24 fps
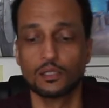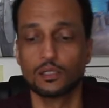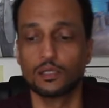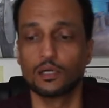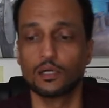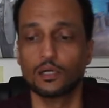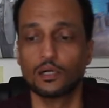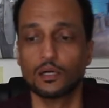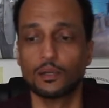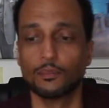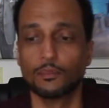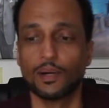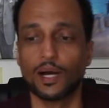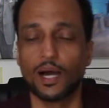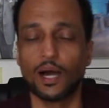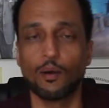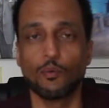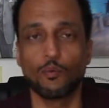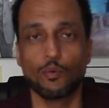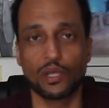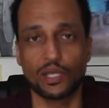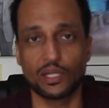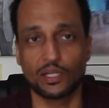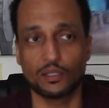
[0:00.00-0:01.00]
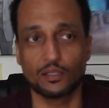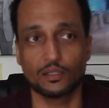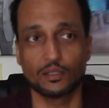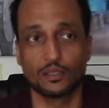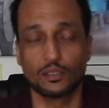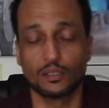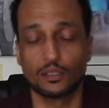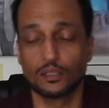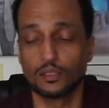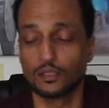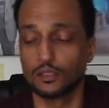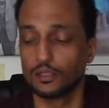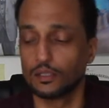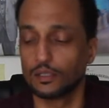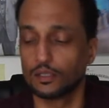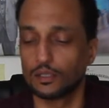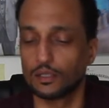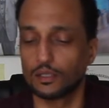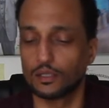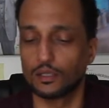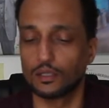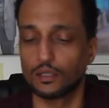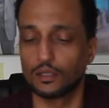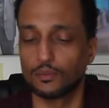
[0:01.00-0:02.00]
I waited.
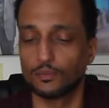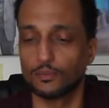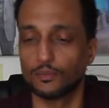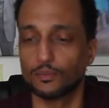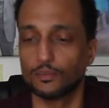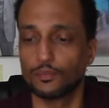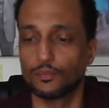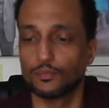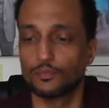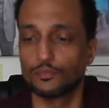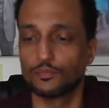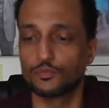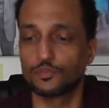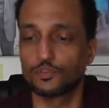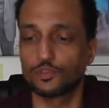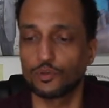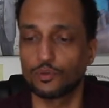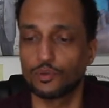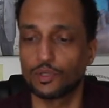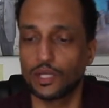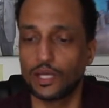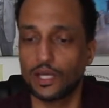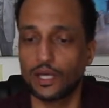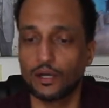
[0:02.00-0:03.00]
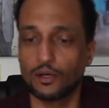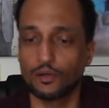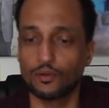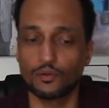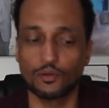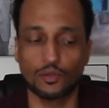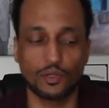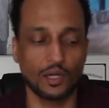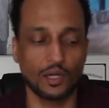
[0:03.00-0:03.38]
So now